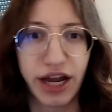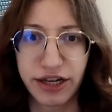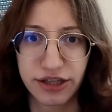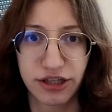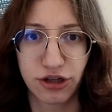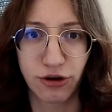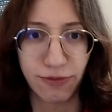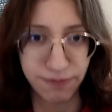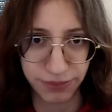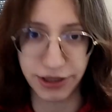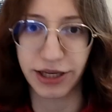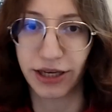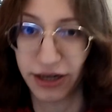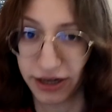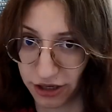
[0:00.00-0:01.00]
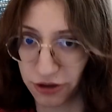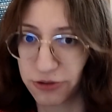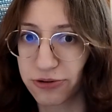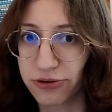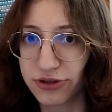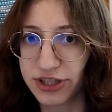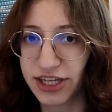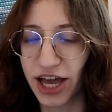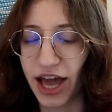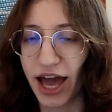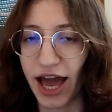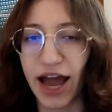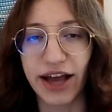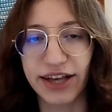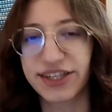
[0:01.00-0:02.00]
and not completely lose
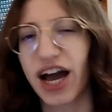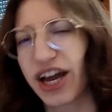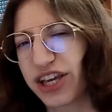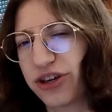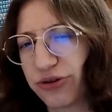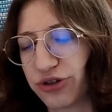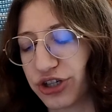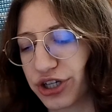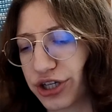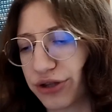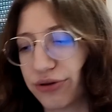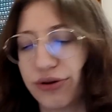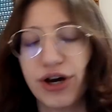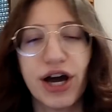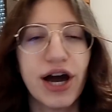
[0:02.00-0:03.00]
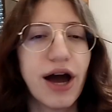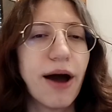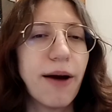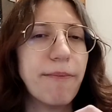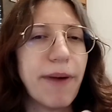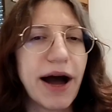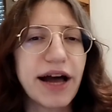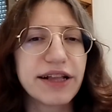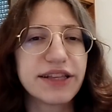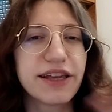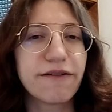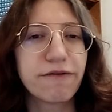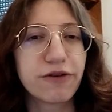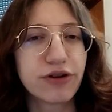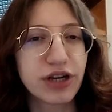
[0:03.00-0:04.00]
as I usually do.
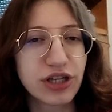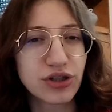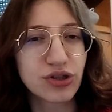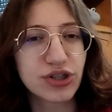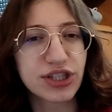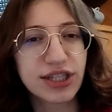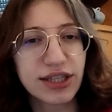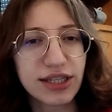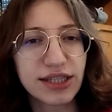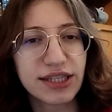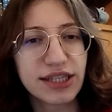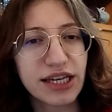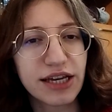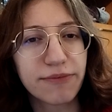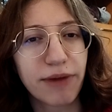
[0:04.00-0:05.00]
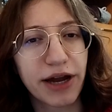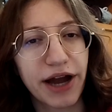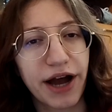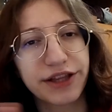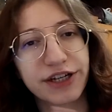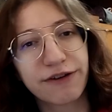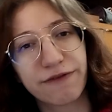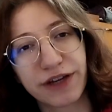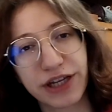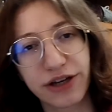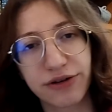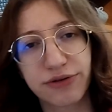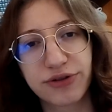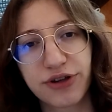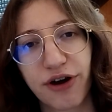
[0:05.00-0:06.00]
But if you're interested in seeing my other
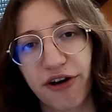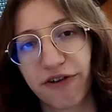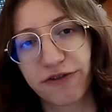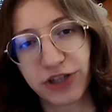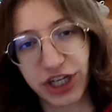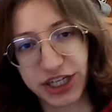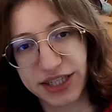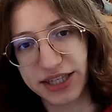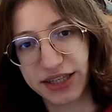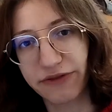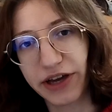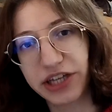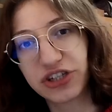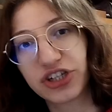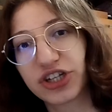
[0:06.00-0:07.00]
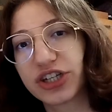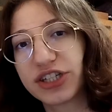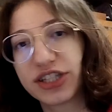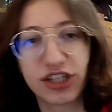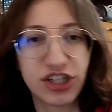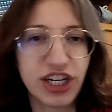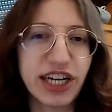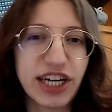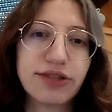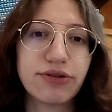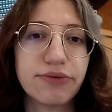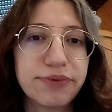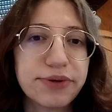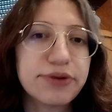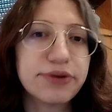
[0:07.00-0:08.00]
videos of chess adventures and
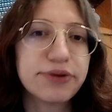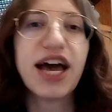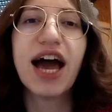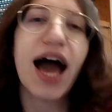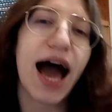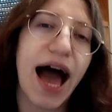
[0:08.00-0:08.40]
chess reviews,